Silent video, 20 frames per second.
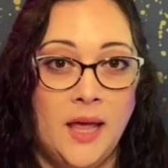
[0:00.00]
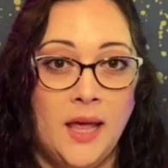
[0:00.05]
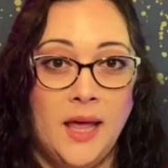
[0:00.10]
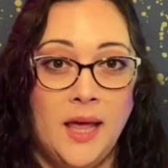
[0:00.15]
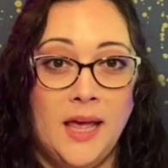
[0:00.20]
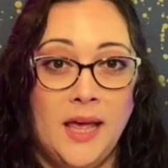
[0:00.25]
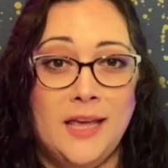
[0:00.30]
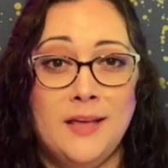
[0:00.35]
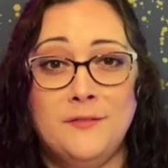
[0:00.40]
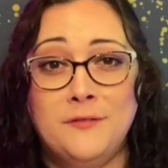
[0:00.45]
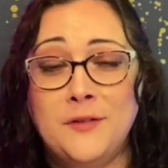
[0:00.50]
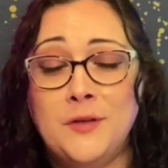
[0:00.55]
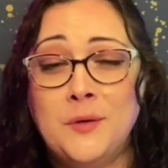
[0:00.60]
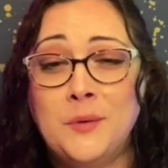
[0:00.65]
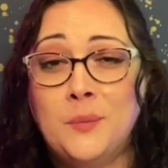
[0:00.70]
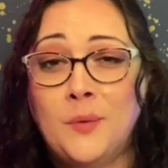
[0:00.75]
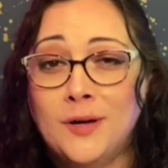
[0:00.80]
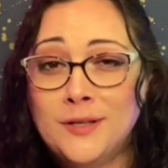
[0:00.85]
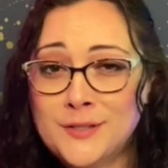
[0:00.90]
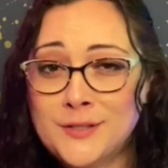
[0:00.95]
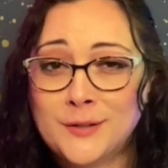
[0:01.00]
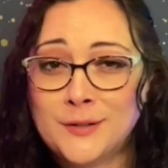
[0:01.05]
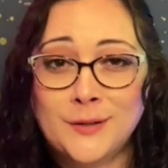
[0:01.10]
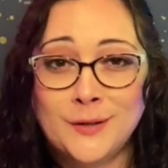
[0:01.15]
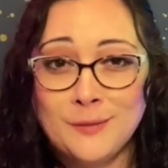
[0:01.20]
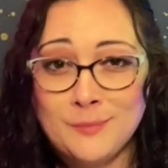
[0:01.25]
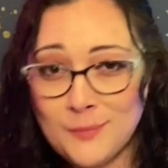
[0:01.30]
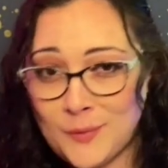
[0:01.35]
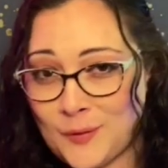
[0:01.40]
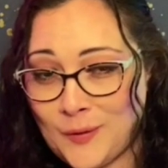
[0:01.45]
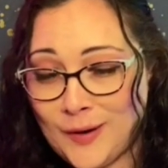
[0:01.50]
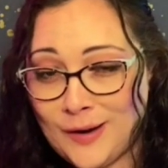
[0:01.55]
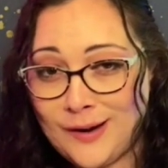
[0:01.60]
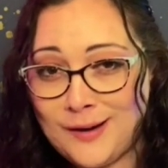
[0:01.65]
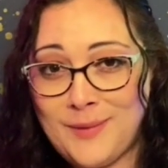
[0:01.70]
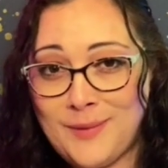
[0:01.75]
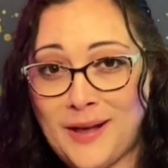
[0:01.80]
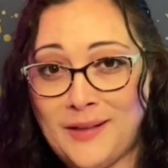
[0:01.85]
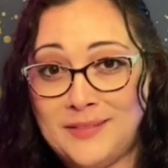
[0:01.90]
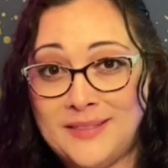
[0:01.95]
If you want to learn more
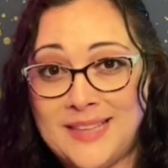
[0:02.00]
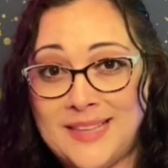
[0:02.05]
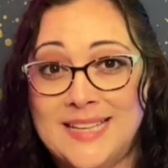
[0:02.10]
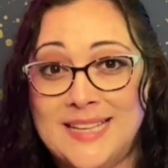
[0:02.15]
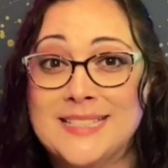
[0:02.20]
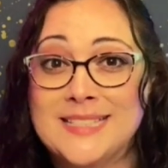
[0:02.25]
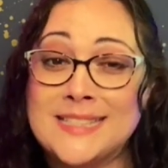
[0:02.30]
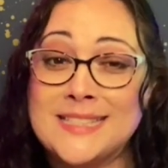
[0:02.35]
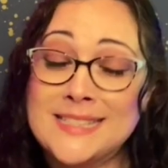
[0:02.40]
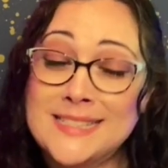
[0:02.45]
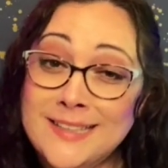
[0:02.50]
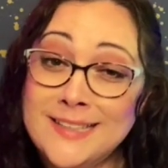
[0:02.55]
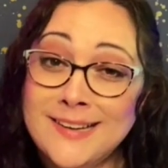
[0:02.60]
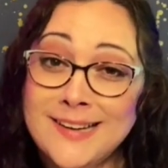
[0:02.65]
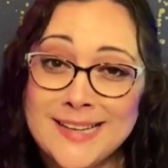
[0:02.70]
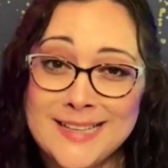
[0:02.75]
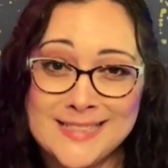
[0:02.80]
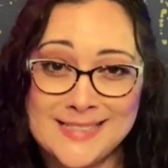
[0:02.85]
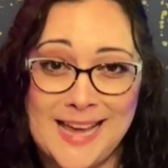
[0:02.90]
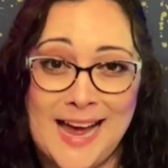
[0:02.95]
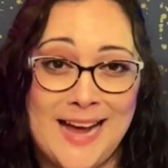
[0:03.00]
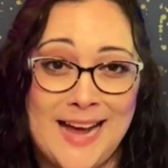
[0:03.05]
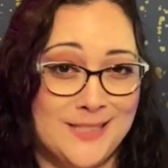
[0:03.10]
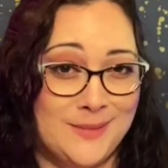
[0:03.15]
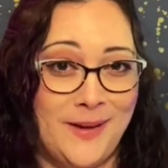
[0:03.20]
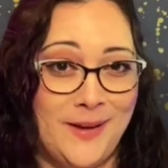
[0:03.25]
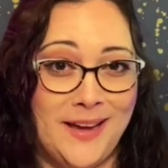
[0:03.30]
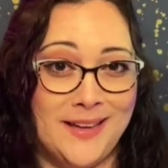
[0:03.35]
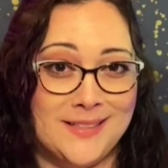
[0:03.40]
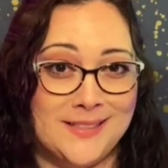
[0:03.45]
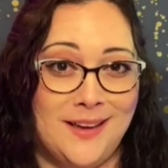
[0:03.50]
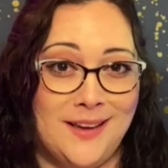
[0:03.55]
about the serious aspects